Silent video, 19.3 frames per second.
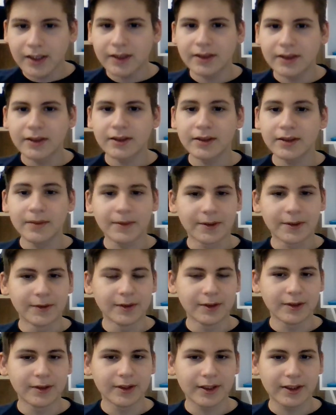
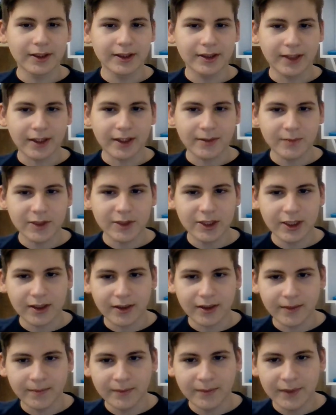Sometimes used as a section machine
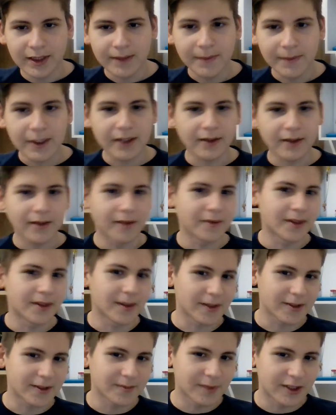gun. Speaking of
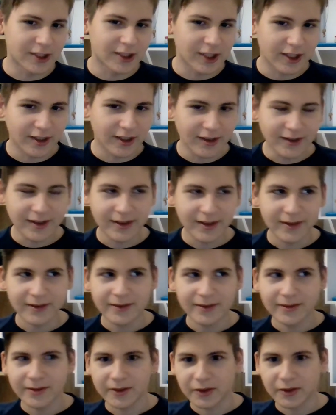section machine guns,
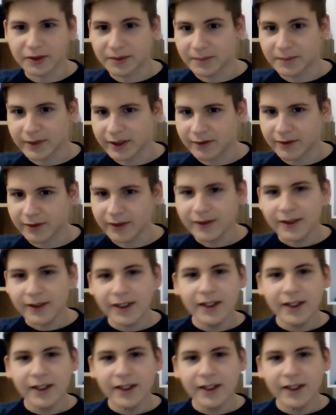awesome segue.